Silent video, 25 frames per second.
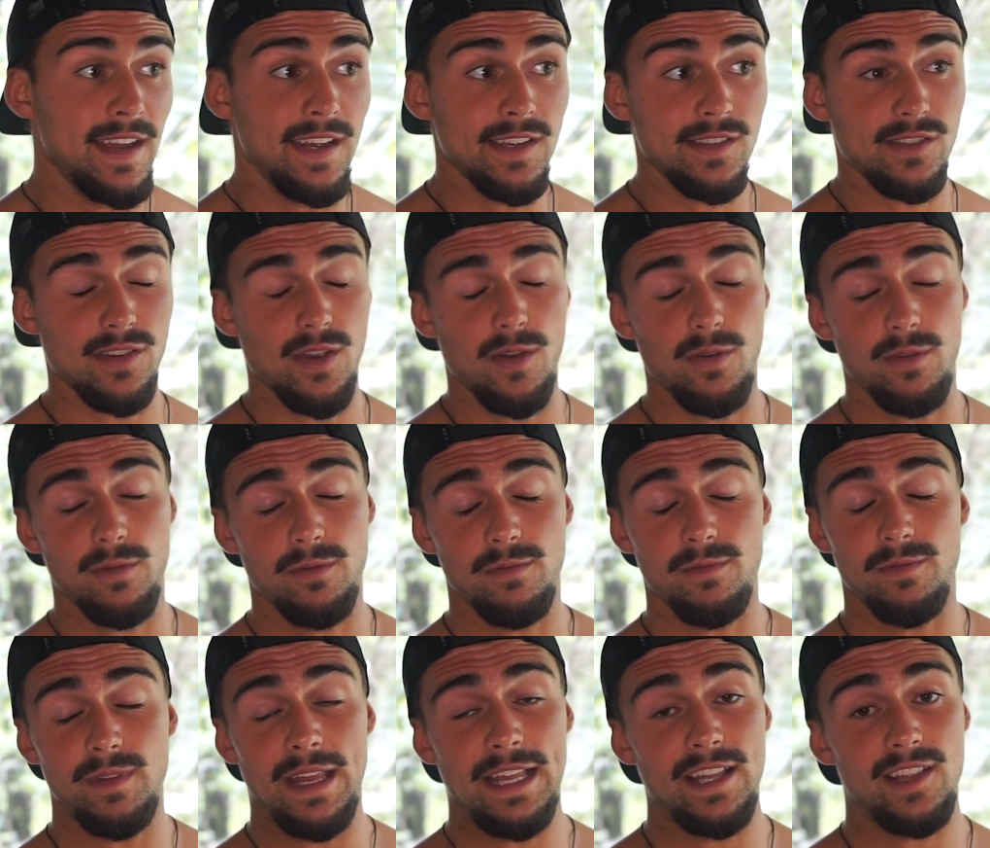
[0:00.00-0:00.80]
So
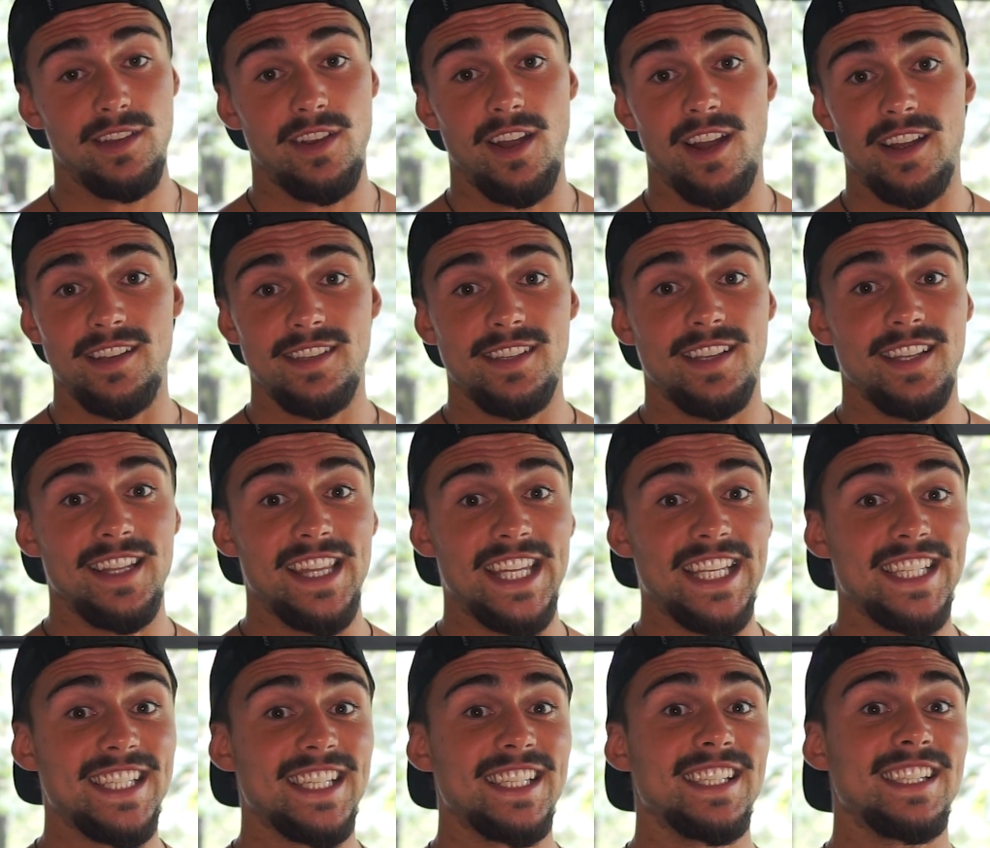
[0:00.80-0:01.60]
guys,
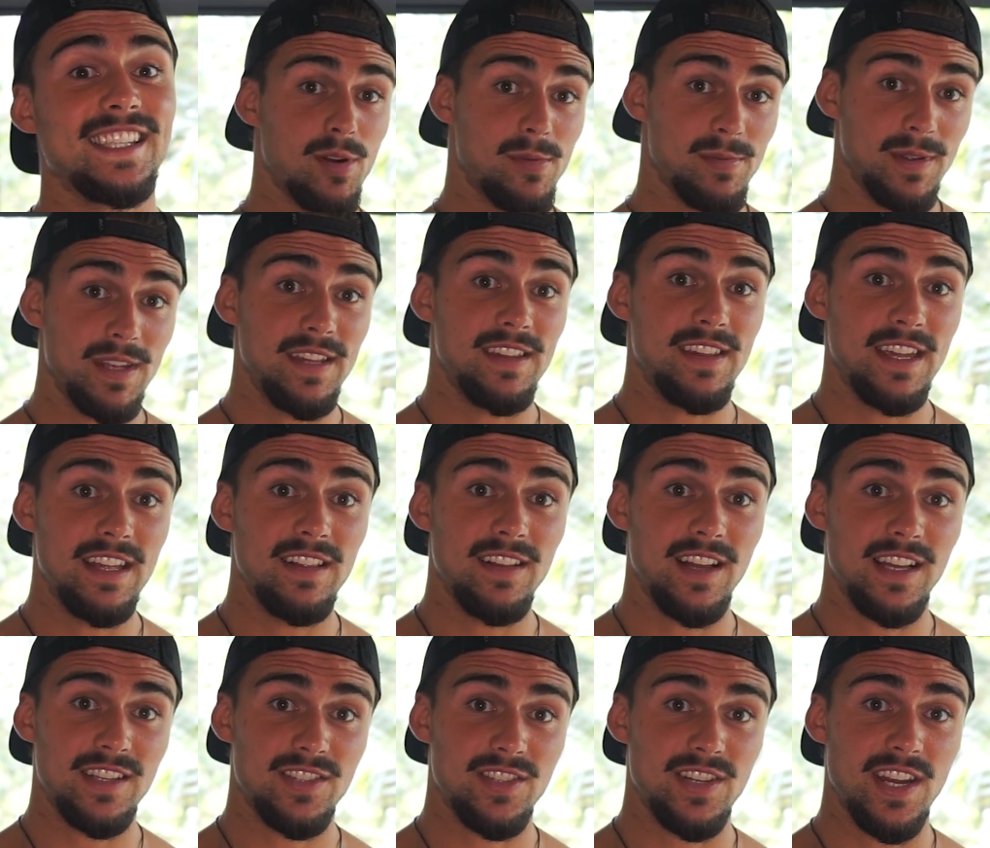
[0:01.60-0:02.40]
this is probably the
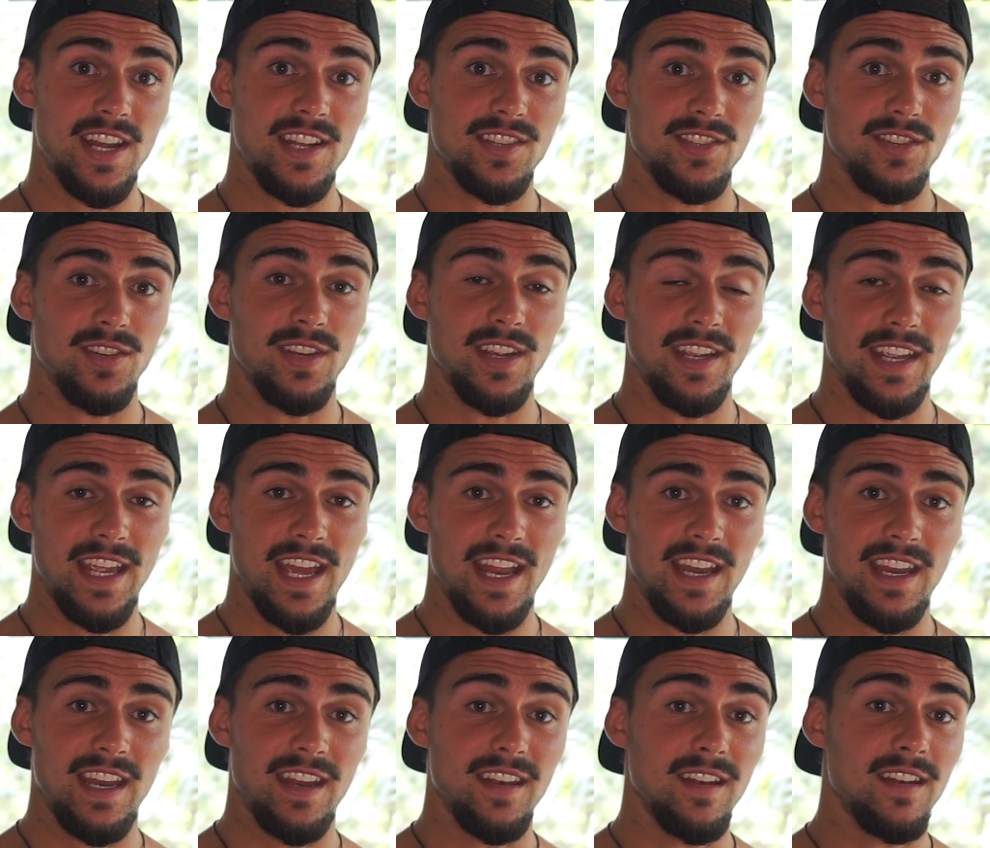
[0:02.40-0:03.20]
last chance you can
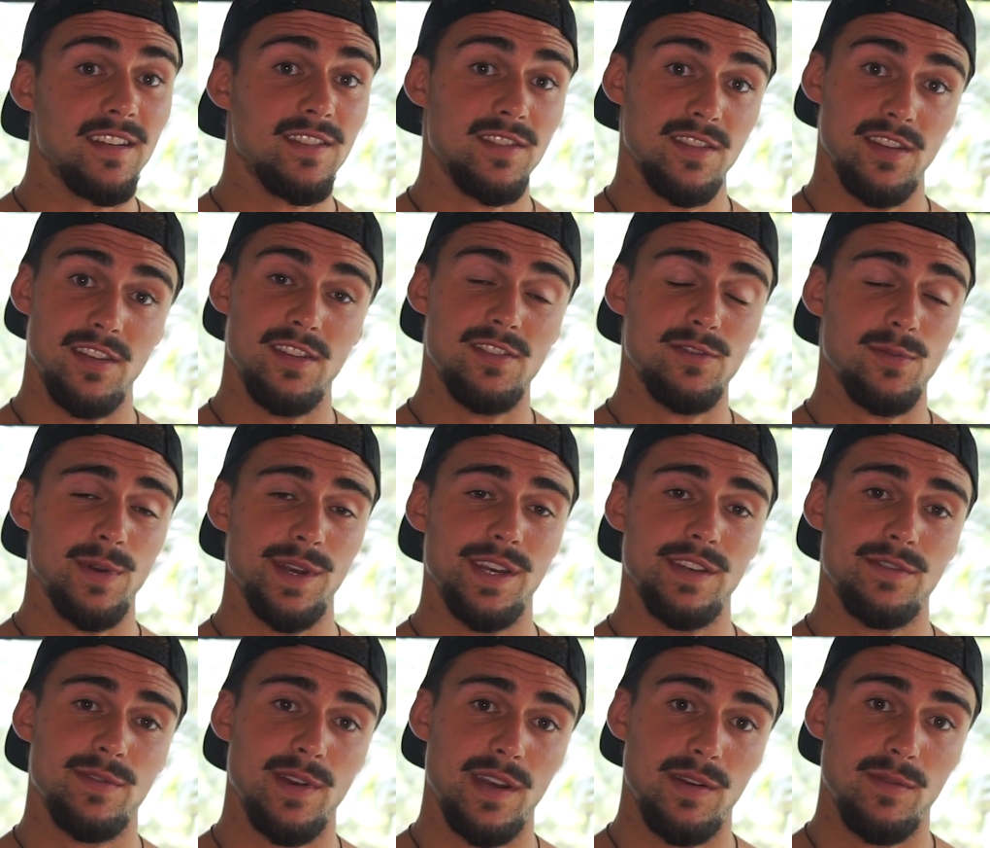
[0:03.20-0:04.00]
get in to the
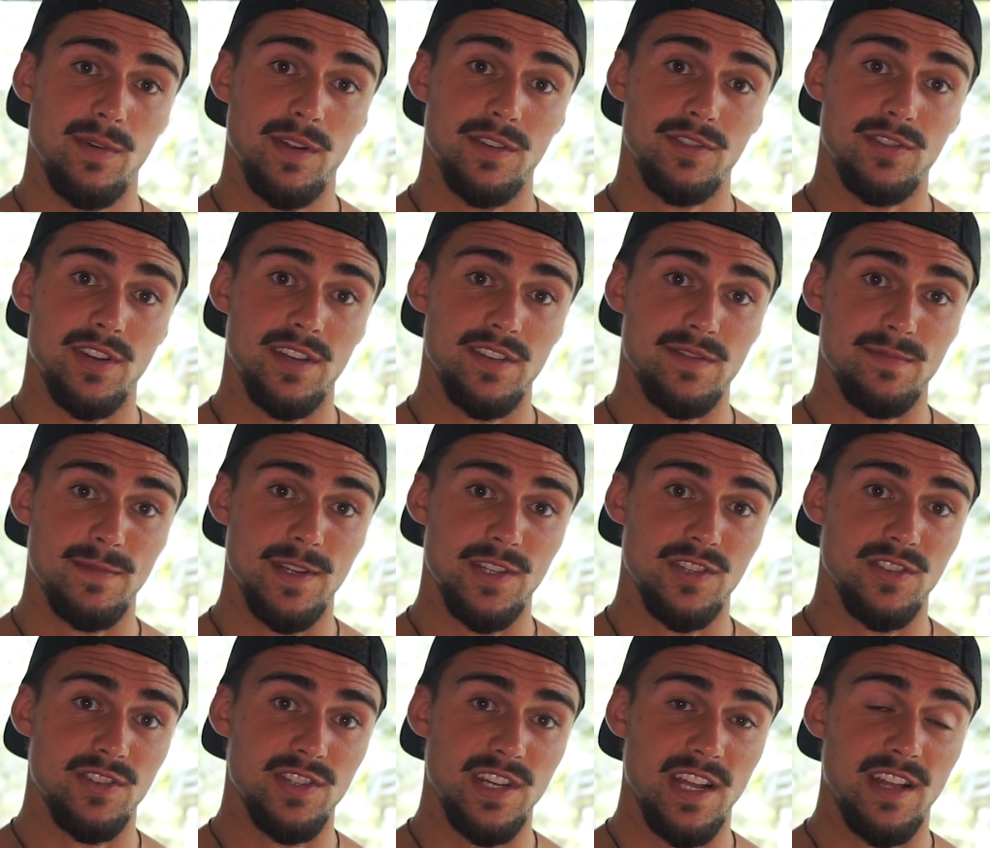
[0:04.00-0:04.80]
2021
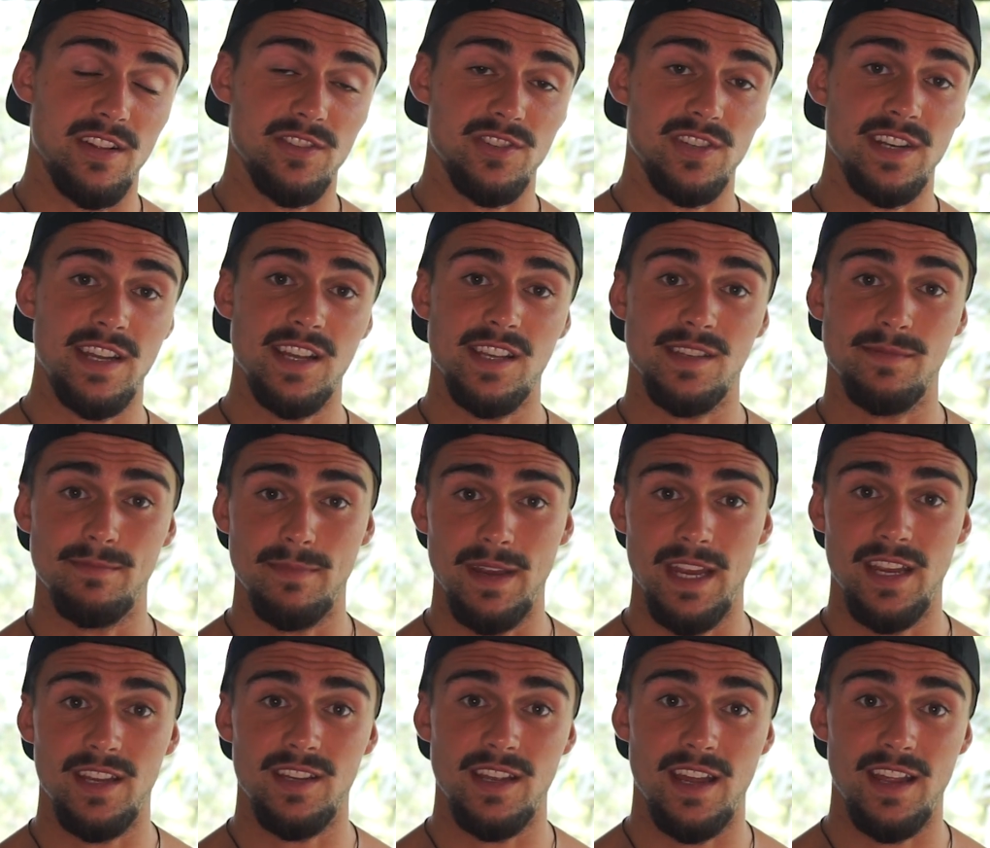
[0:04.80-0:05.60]
Transformation Challenge
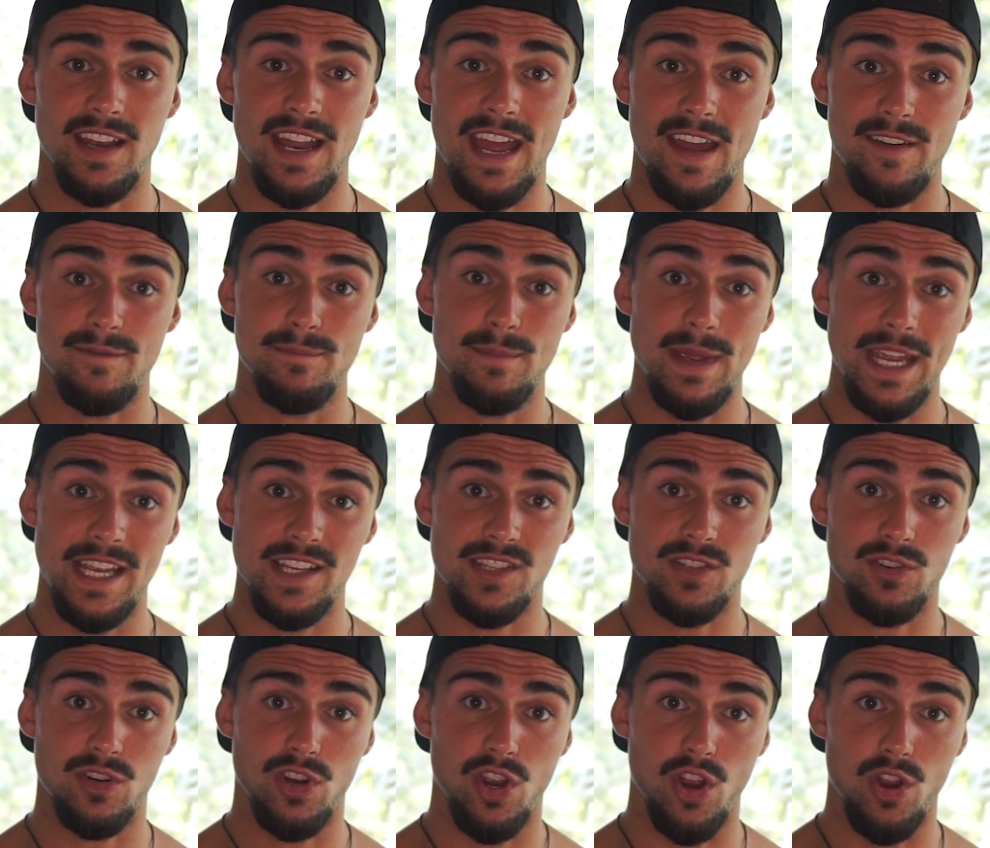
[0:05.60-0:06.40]
and have me
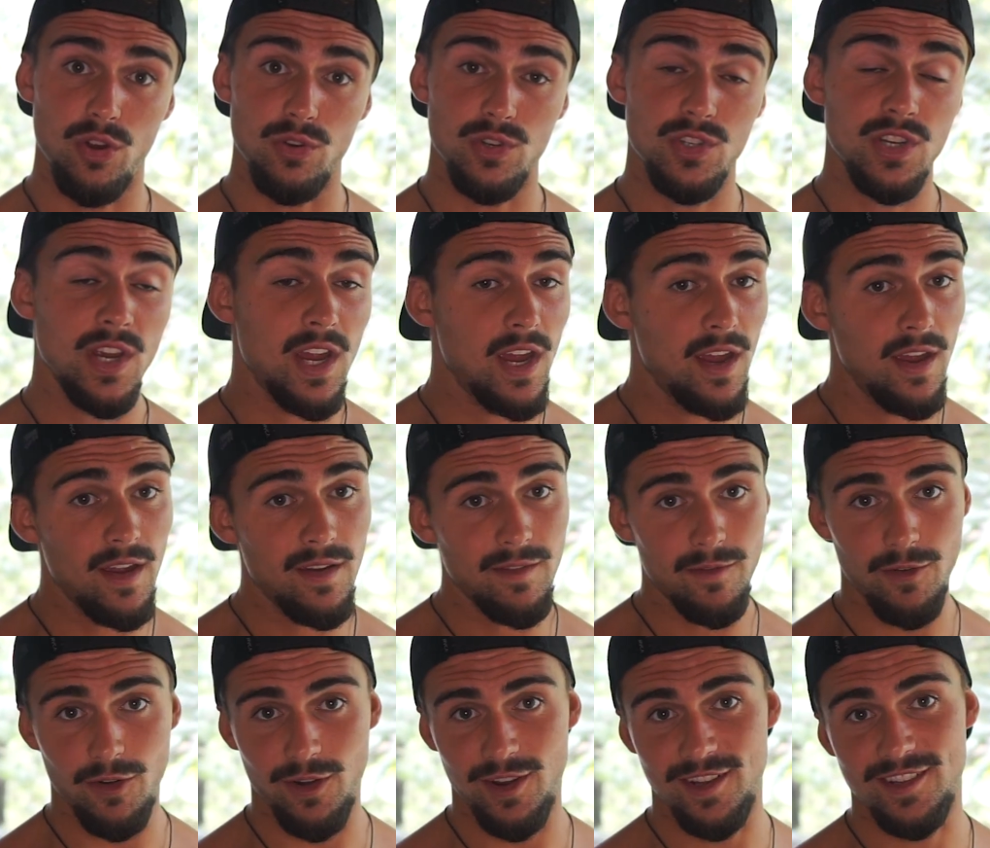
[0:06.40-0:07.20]
as your coach
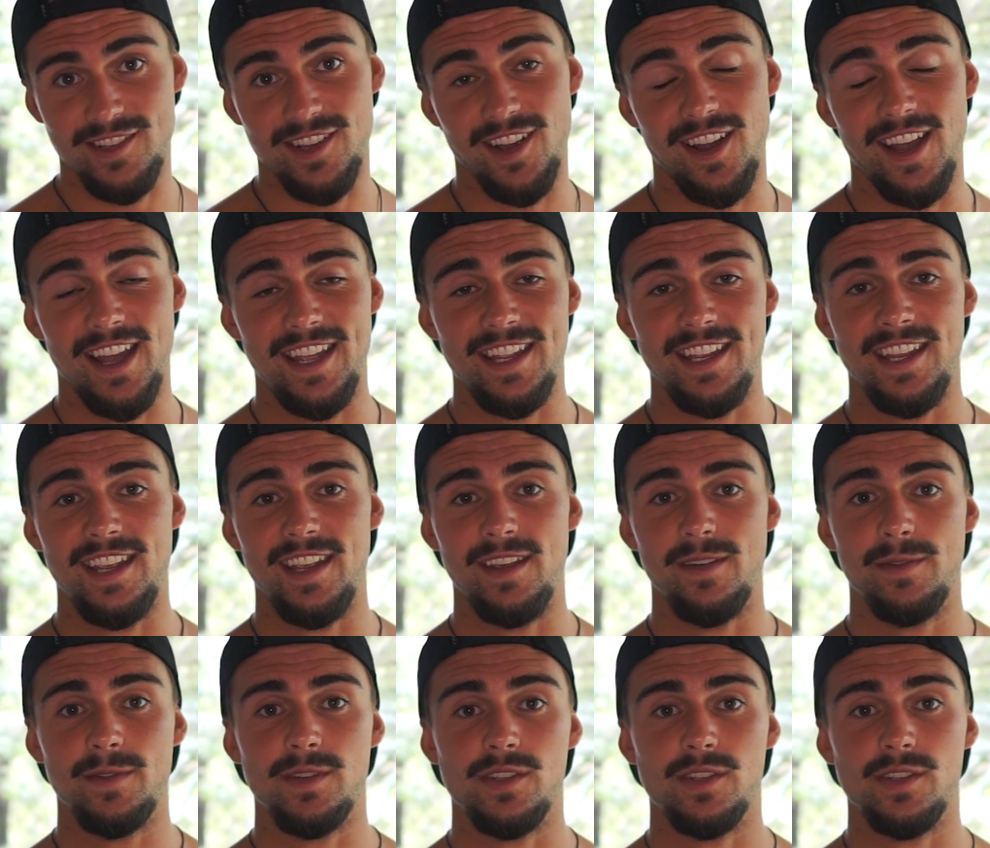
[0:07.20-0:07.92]
for an entire year.